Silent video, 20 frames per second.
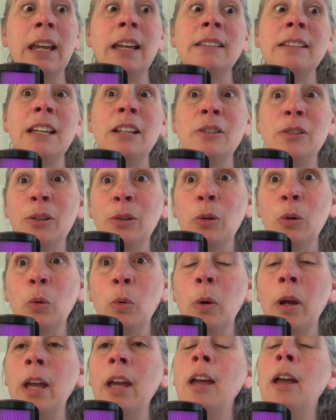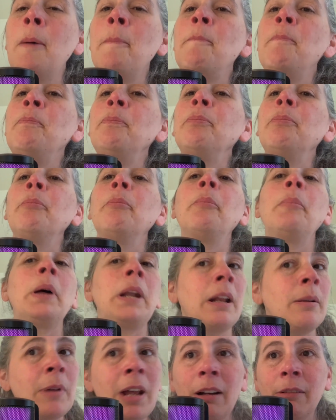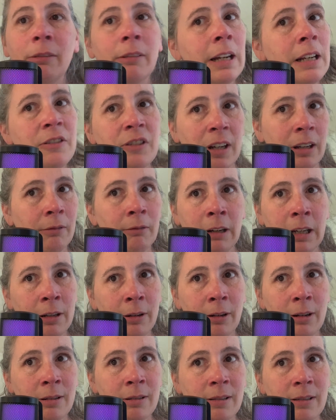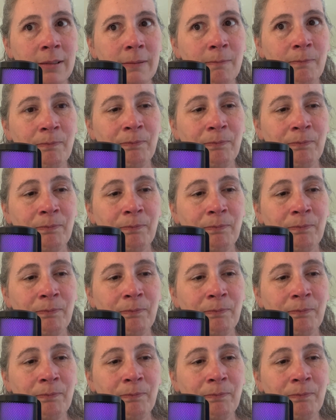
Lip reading: And they do, but I'm not reaching readers.